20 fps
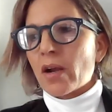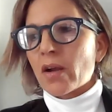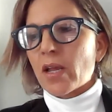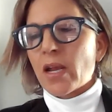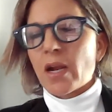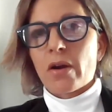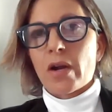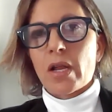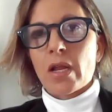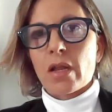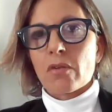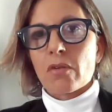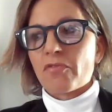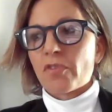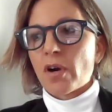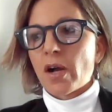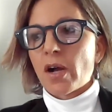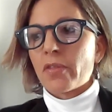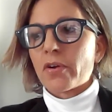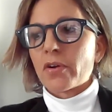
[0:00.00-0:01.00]
really just
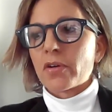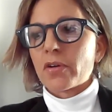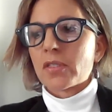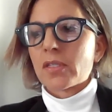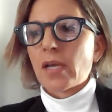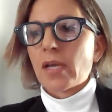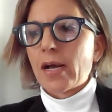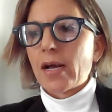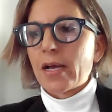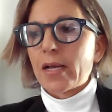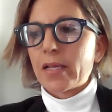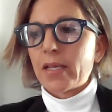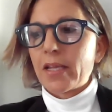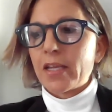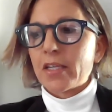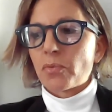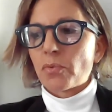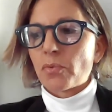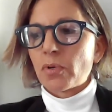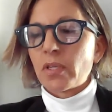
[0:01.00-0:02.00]
change the way that we're
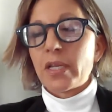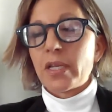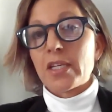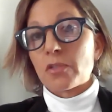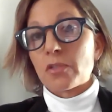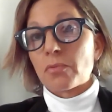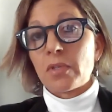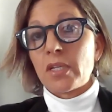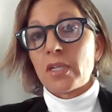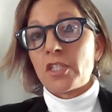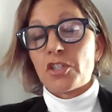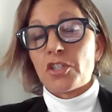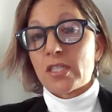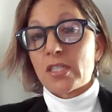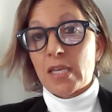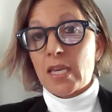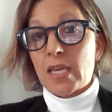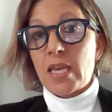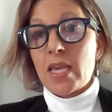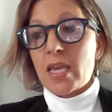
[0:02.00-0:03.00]
doing healthcare,
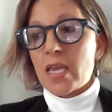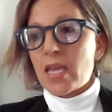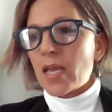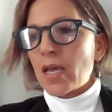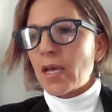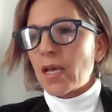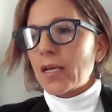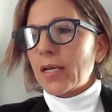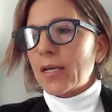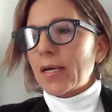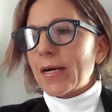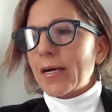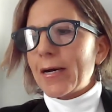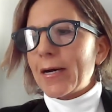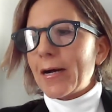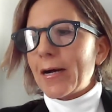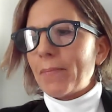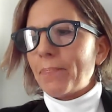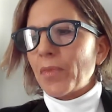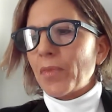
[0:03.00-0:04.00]
and really being able to
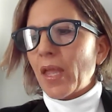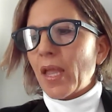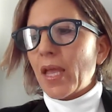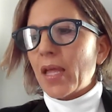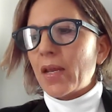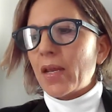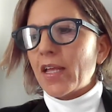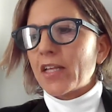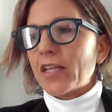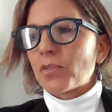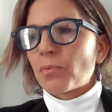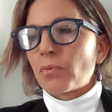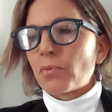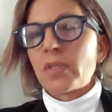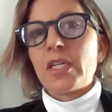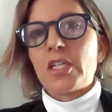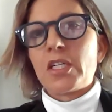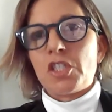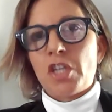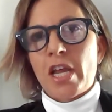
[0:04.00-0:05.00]
be
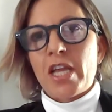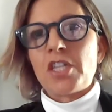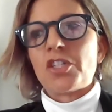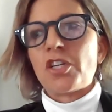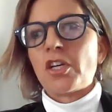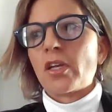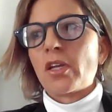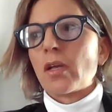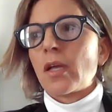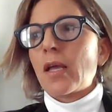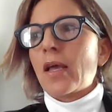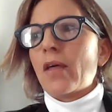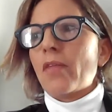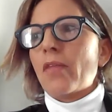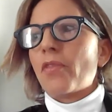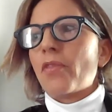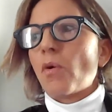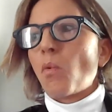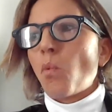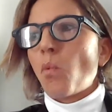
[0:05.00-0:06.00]
personalized, person-centered, which
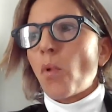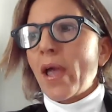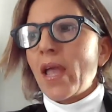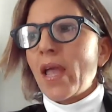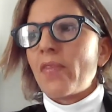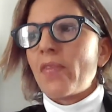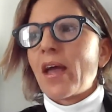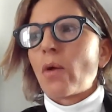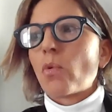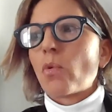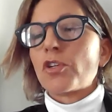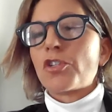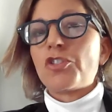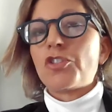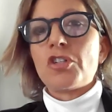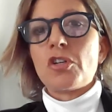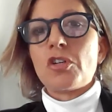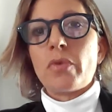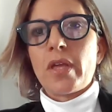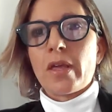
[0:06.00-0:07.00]
everybody uses those
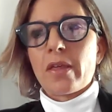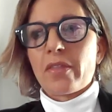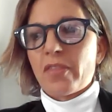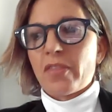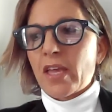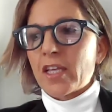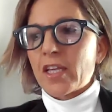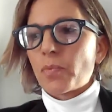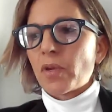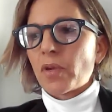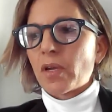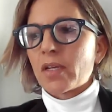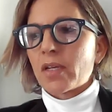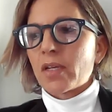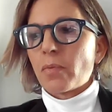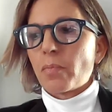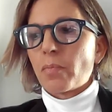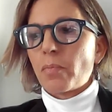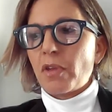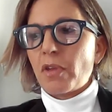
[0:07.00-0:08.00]
buzzwords. But,
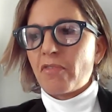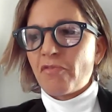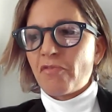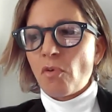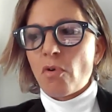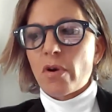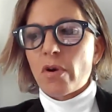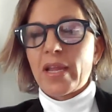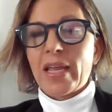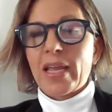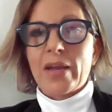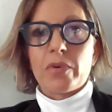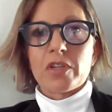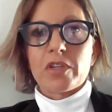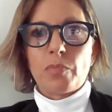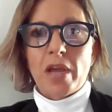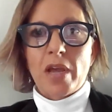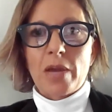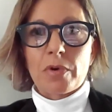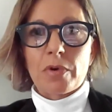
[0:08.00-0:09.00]
when you look at
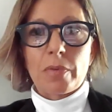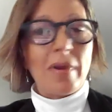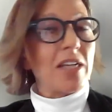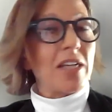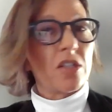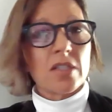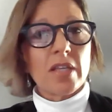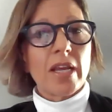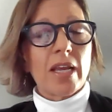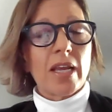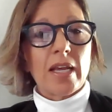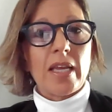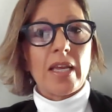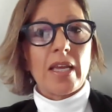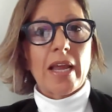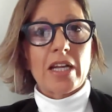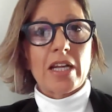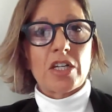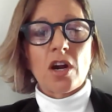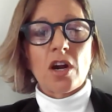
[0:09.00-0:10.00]
person-centered care,
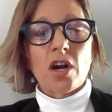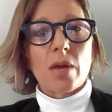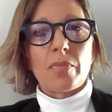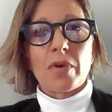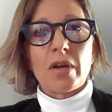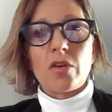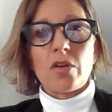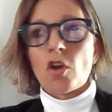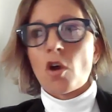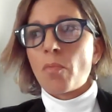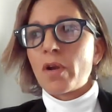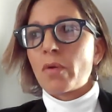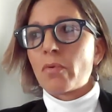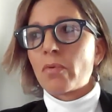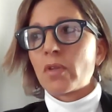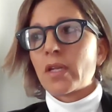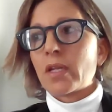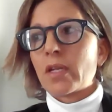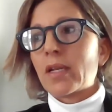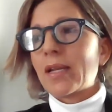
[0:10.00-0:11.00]
we have to understand someone's
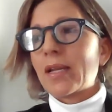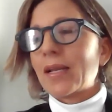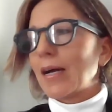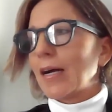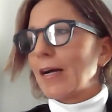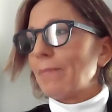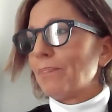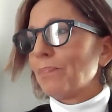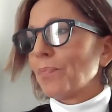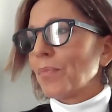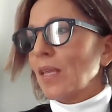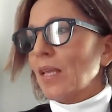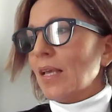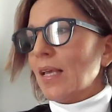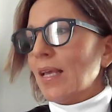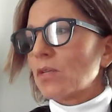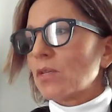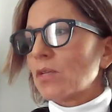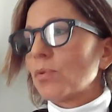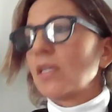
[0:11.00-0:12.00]
culture, and it's a
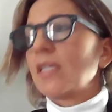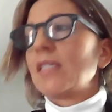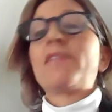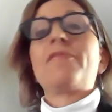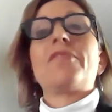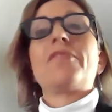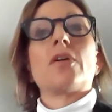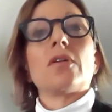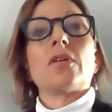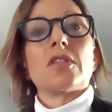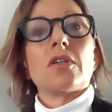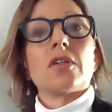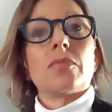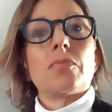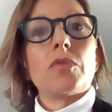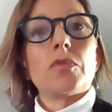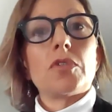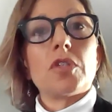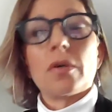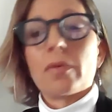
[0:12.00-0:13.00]
collaboration, and
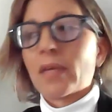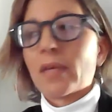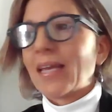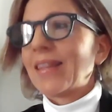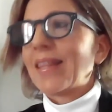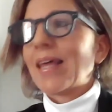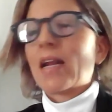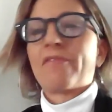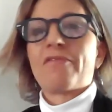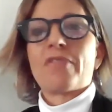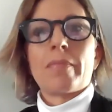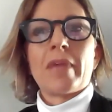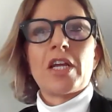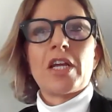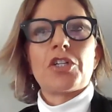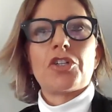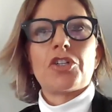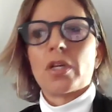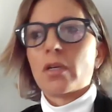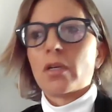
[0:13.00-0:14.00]
you have to empathize,
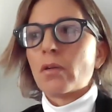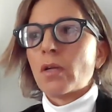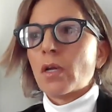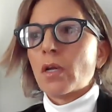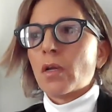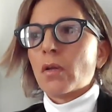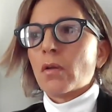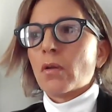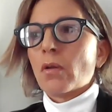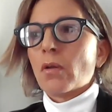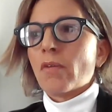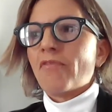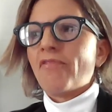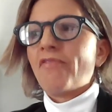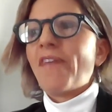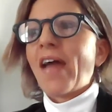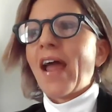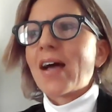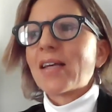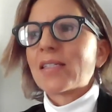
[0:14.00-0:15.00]
and all that's great, but that's
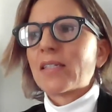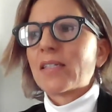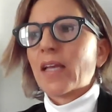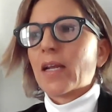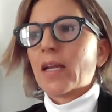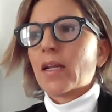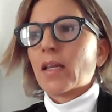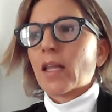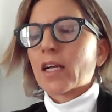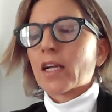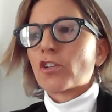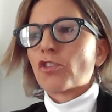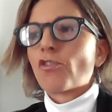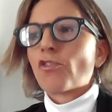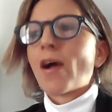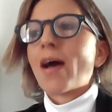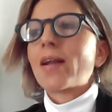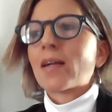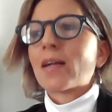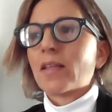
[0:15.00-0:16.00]
not that simple to do.
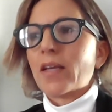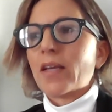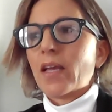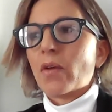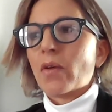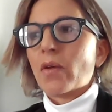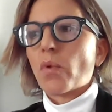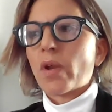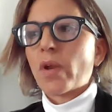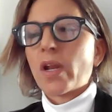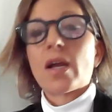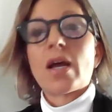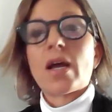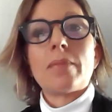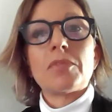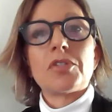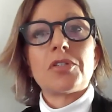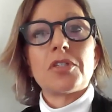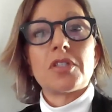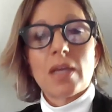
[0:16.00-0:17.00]
And so,
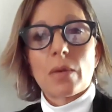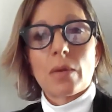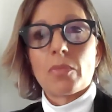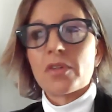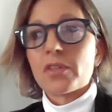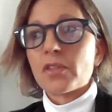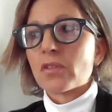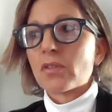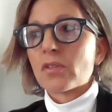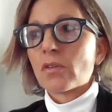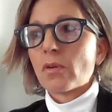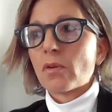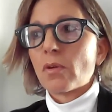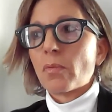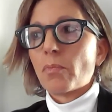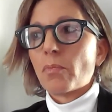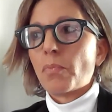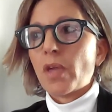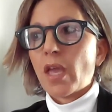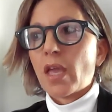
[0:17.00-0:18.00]
being able
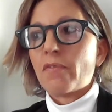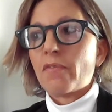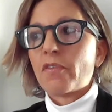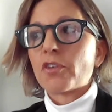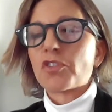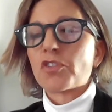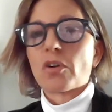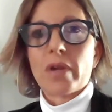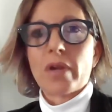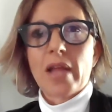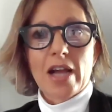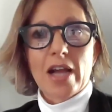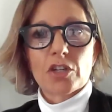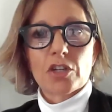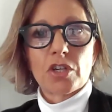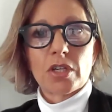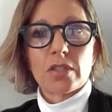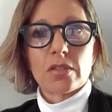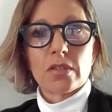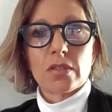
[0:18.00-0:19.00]
to
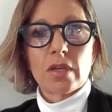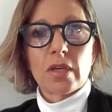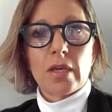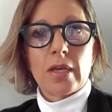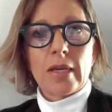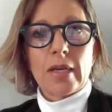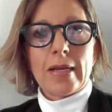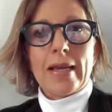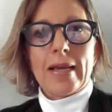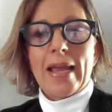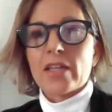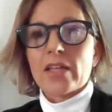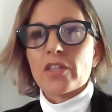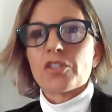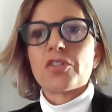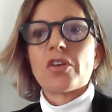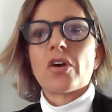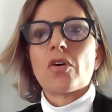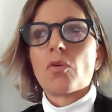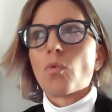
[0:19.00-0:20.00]
provide that information to
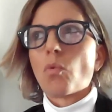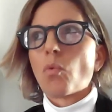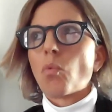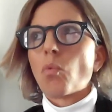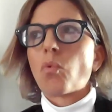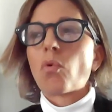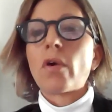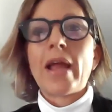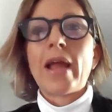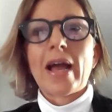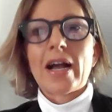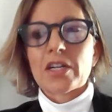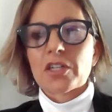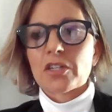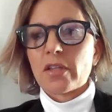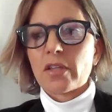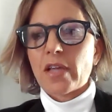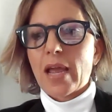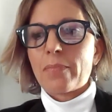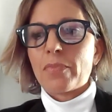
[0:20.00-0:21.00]
people that are caring
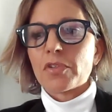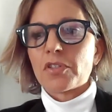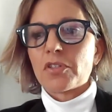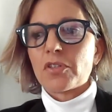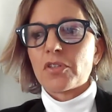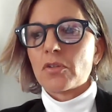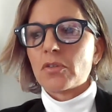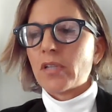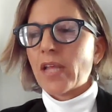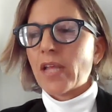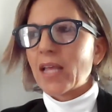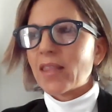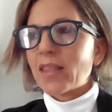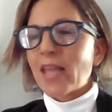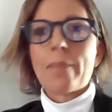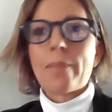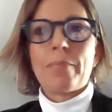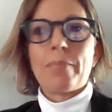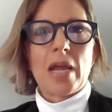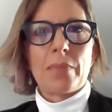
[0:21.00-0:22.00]
for others
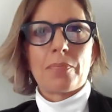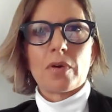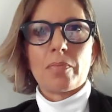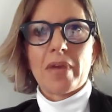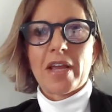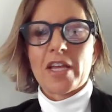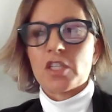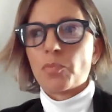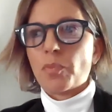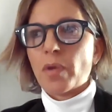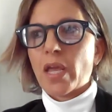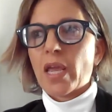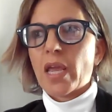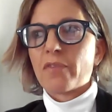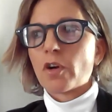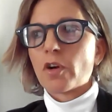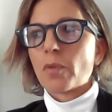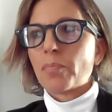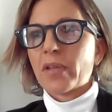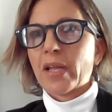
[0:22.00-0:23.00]
is really
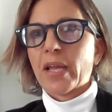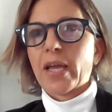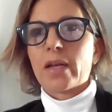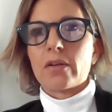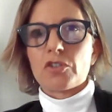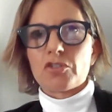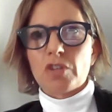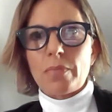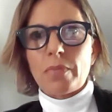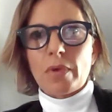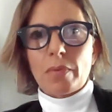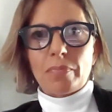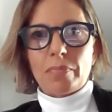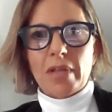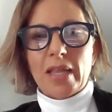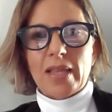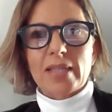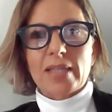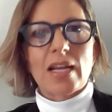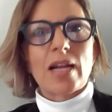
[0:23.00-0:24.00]
just key.
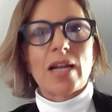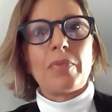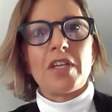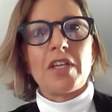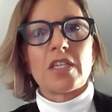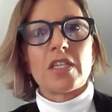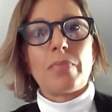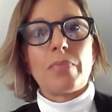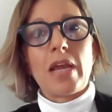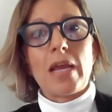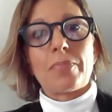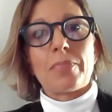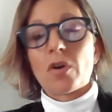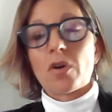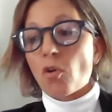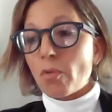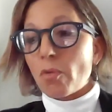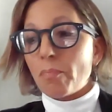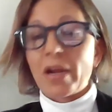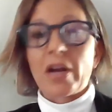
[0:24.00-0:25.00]
And it's
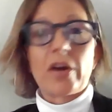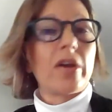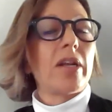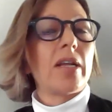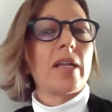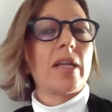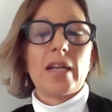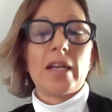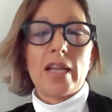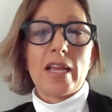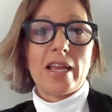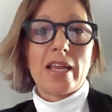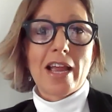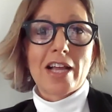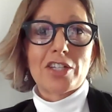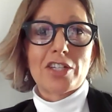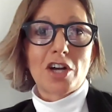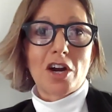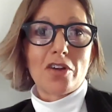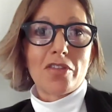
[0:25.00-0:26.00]
really changing
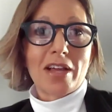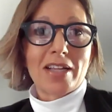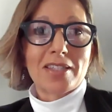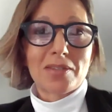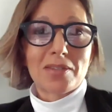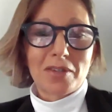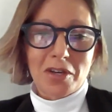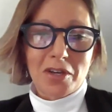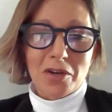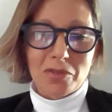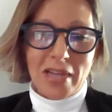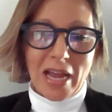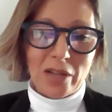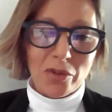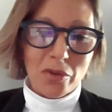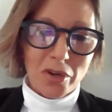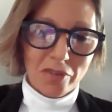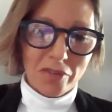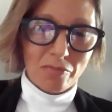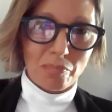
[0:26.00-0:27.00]
the way that we're
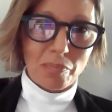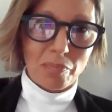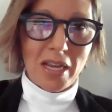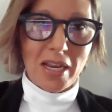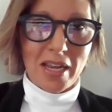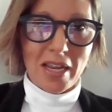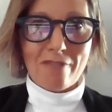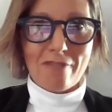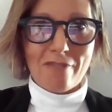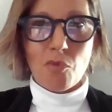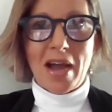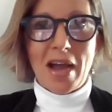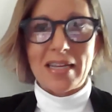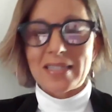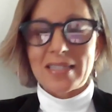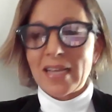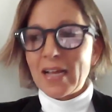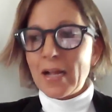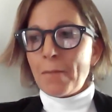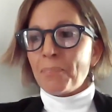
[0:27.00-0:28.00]
doing things,
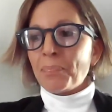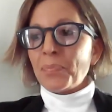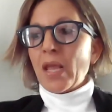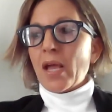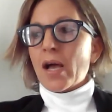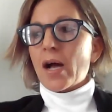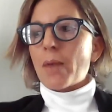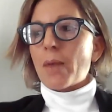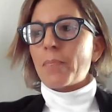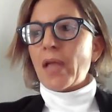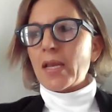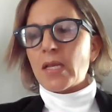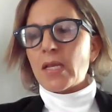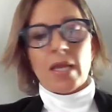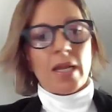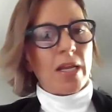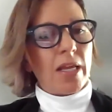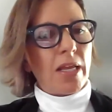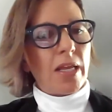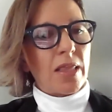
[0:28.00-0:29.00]
because before it was
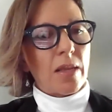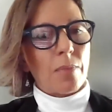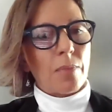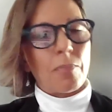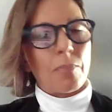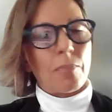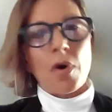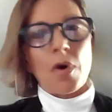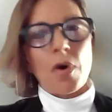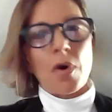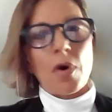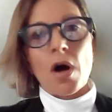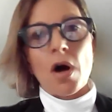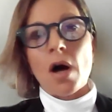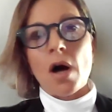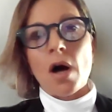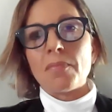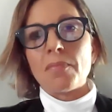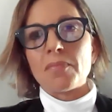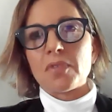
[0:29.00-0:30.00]
paper-based, just like an
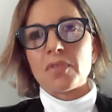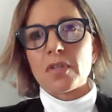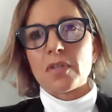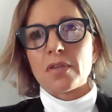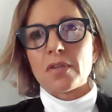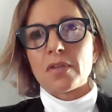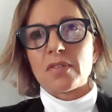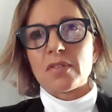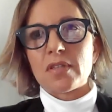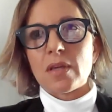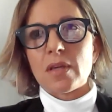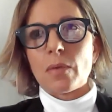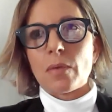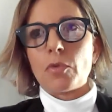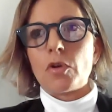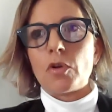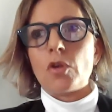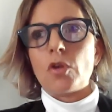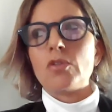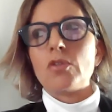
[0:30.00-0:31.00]
EHR, but nobody
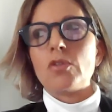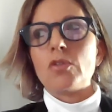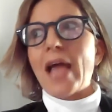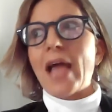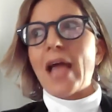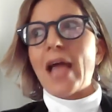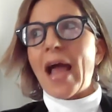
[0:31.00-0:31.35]
really,